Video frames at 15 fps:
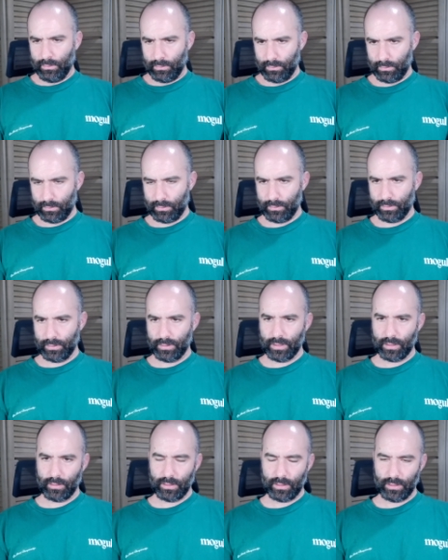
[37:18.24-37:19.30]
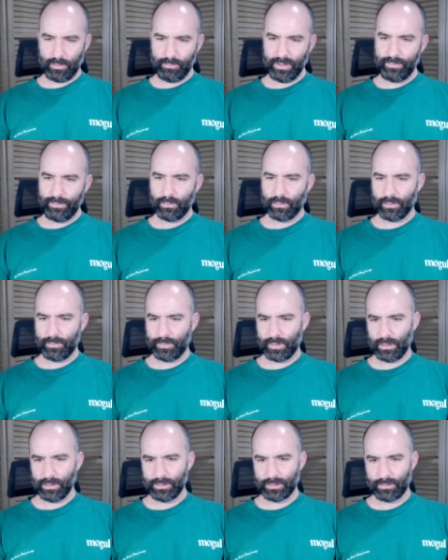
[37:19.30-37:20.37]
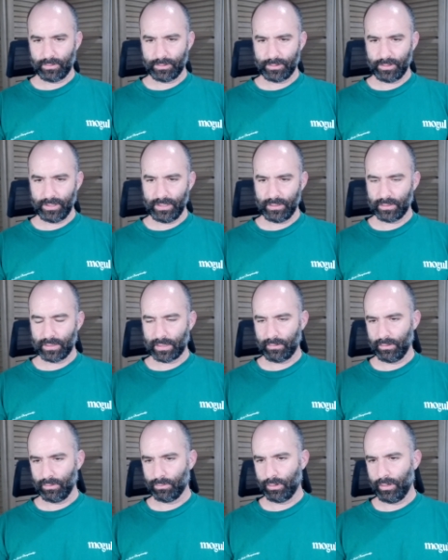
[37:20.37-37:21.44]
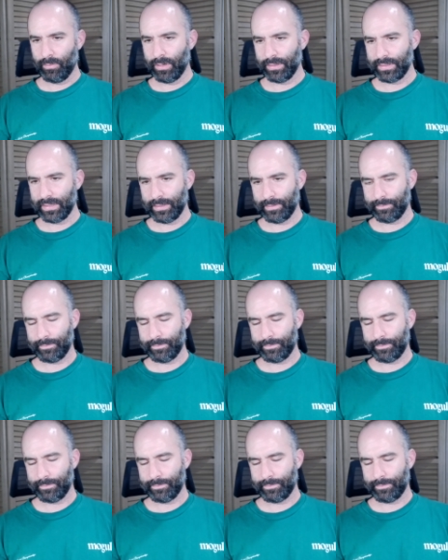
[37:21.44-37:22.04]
b4, I'll just retreat. Not really worried about that.